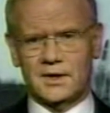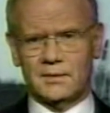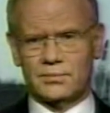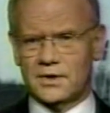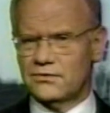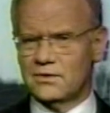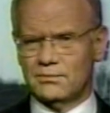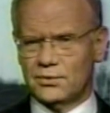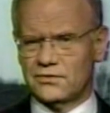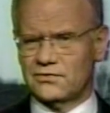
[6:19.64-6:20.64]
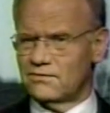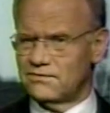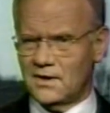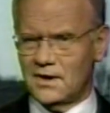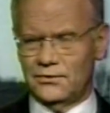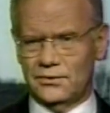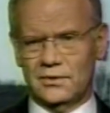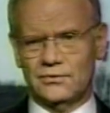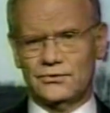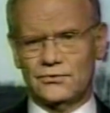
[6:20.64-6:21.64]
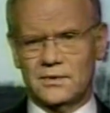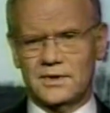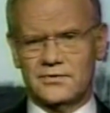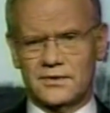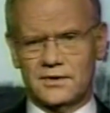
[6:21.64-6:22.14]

President Bush, the father, on the 20th